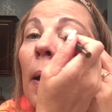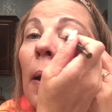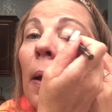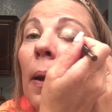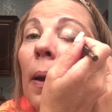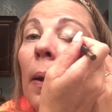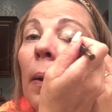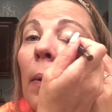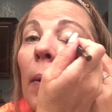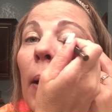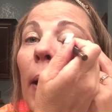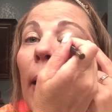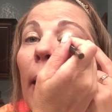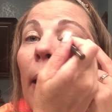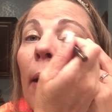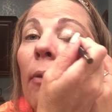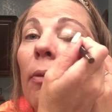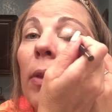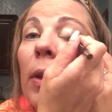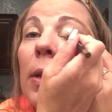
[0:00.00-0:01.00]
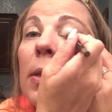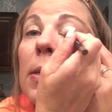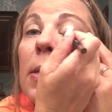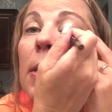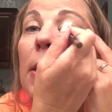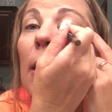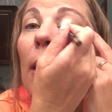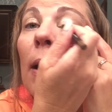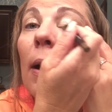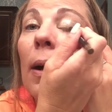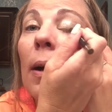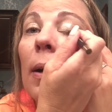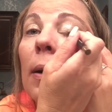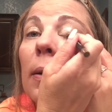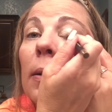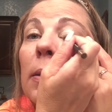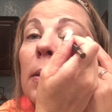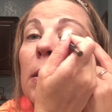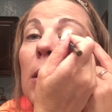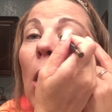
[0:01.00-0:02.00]
and I don't have these
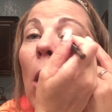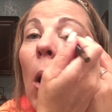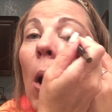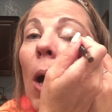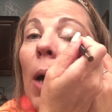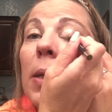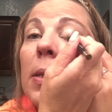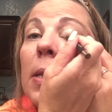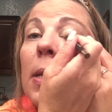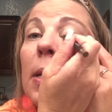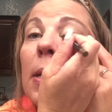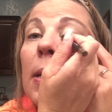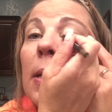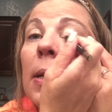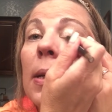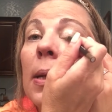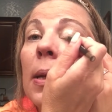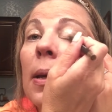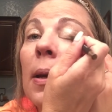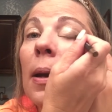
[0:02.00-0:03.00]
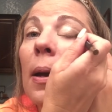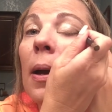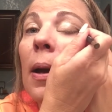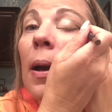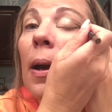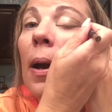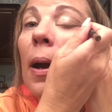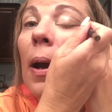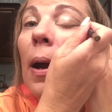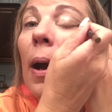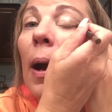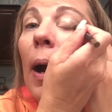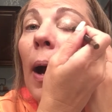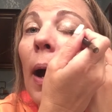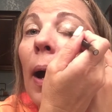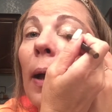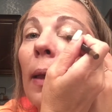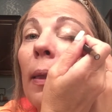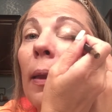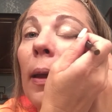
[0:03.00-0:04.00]
young taut
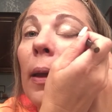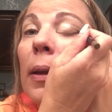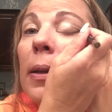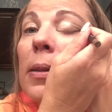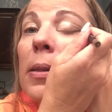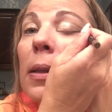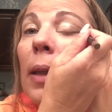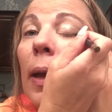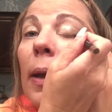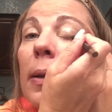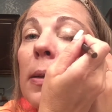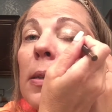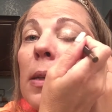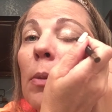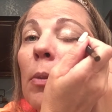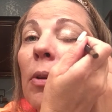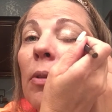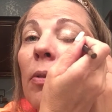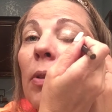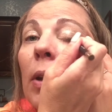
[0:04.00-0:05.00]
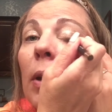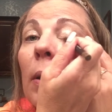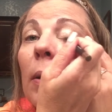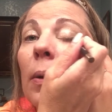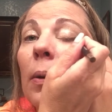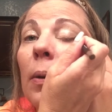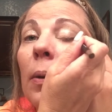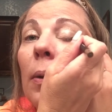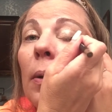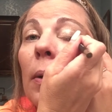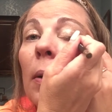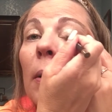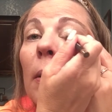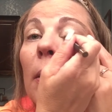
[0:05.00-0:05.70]
eyelids like some of you.